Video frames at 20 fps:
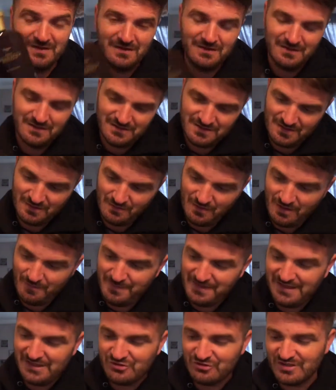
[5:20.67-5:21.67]
So I'll be
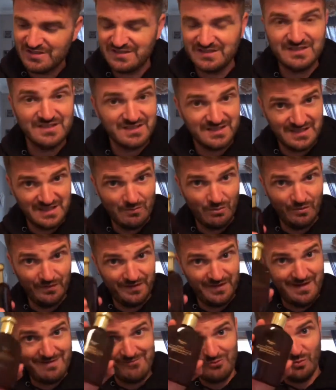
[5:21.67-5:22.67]
interested to see what the
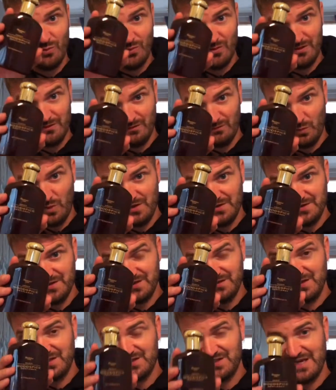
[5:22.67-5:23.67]
other ones in
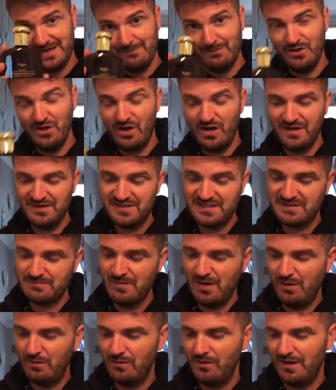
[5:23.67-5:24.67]
the same line
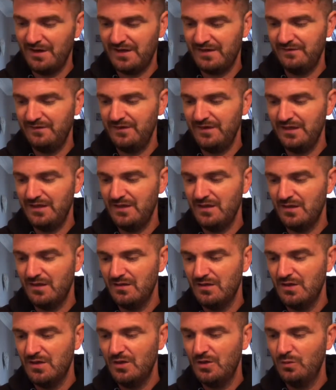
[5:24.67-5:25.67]
smell like in the
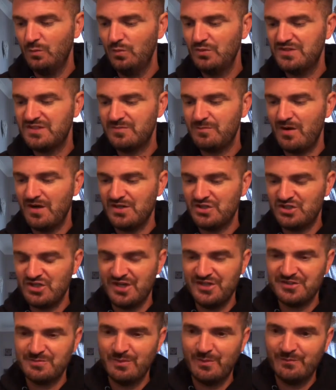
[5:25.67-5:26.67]
Woodspice
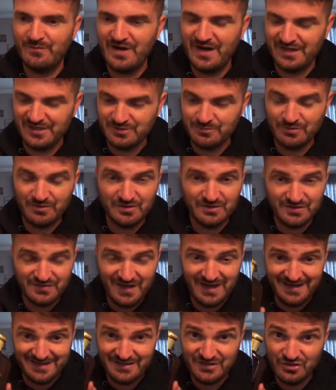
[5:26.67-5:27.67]
Gentleman range, because
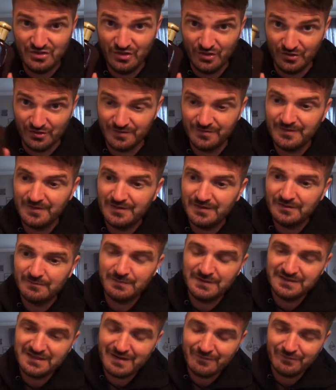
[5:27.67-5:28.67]
that is good. Be
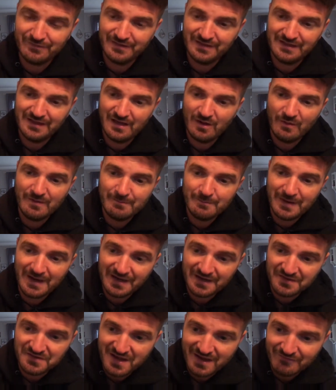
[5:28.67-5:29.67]
definitely going
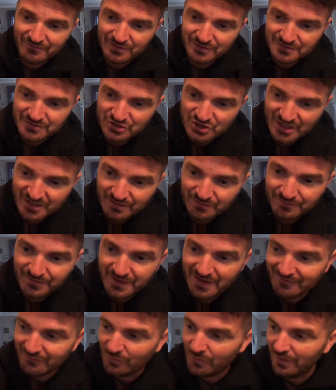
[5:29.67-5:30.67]
back and having a check of the
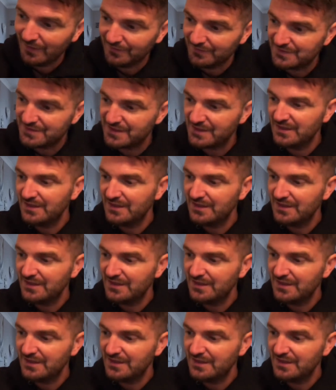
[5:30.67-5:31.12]
other ones.